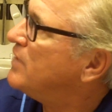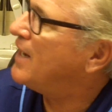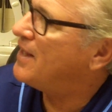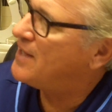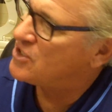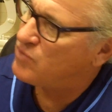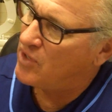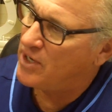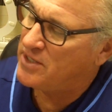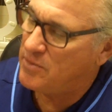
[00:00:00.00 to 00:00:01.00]
And that's
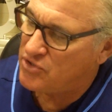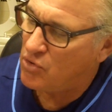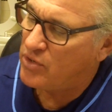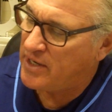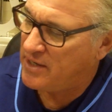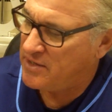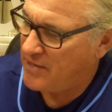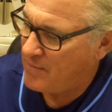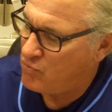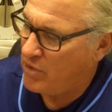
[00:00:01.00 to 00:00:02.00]
why a lot of teams don't get to
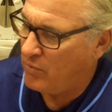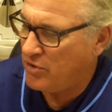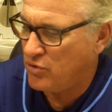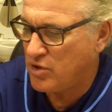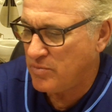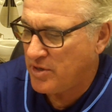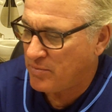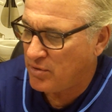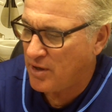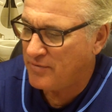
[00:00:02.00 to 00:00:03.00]
that point where you can be
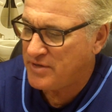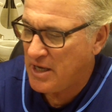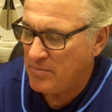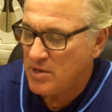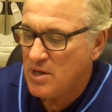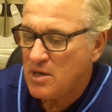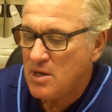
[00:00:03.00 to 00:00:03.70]
a playoff team.